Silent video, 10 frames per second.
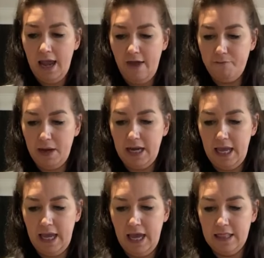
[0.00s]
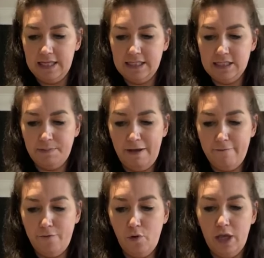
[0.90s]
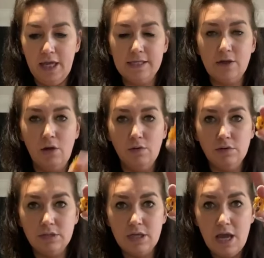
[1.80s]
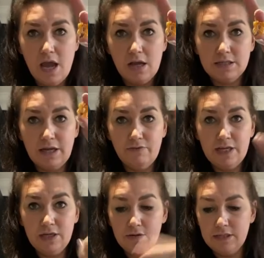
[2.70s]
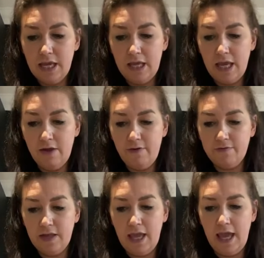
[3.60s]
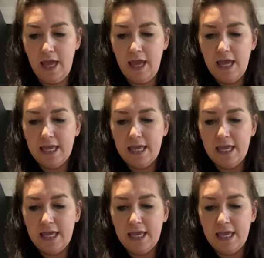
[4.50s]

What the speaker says: I have mine here. This is about 4 years old because I reuse it year after year.